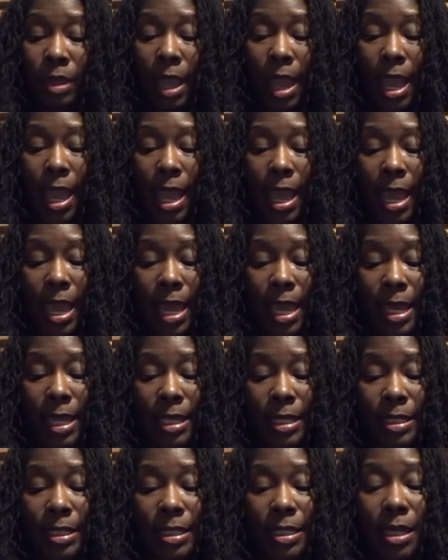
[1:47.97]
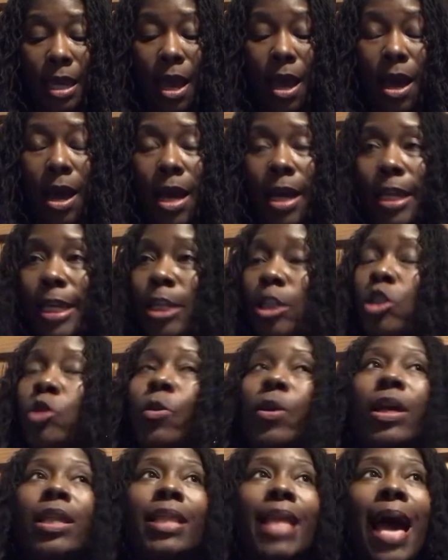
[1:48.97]
And uh, he's
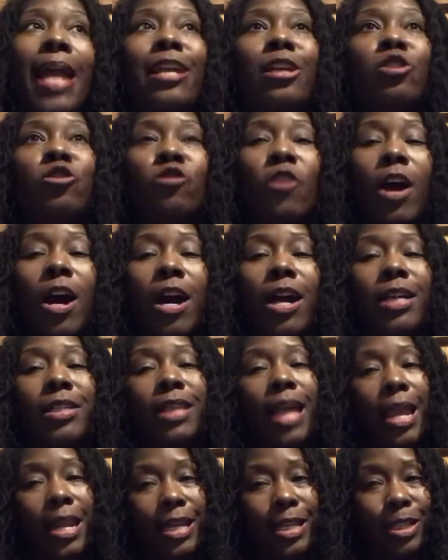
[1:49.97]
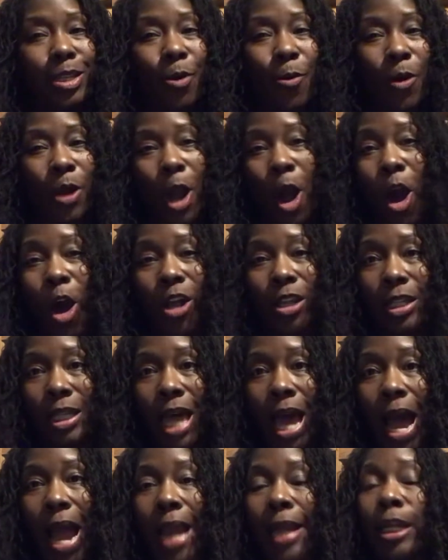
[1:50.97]
doing a lot of drugs and he's going
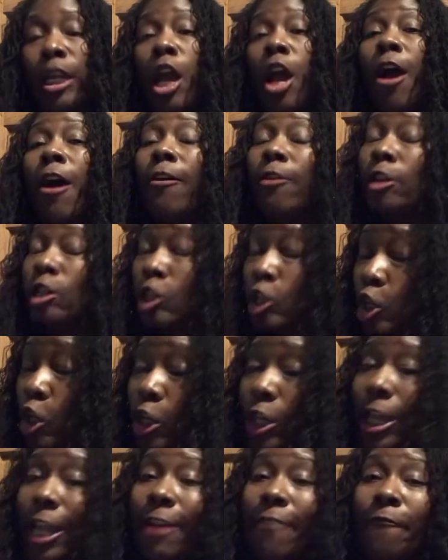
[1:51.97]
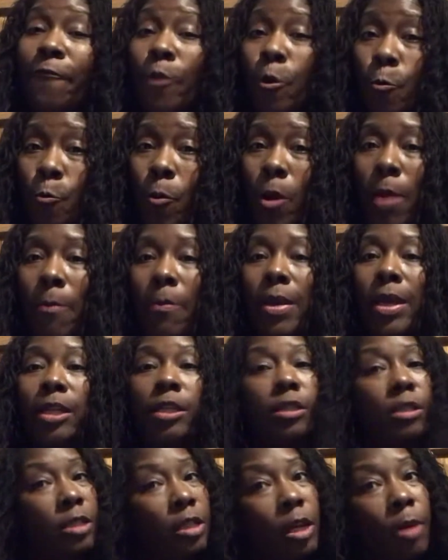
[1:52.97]
online looking for
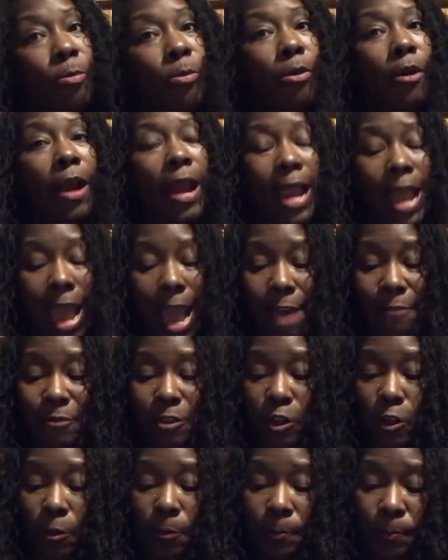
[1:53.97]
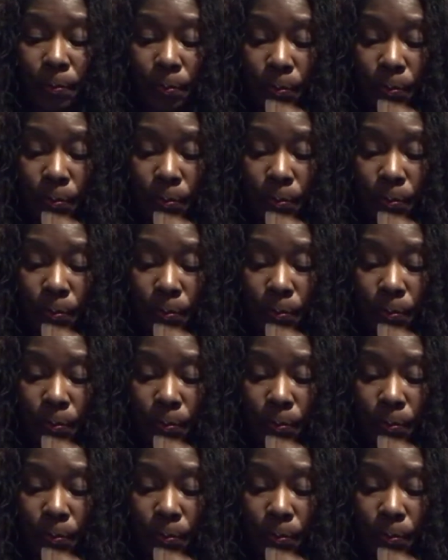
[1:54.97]
women to prey after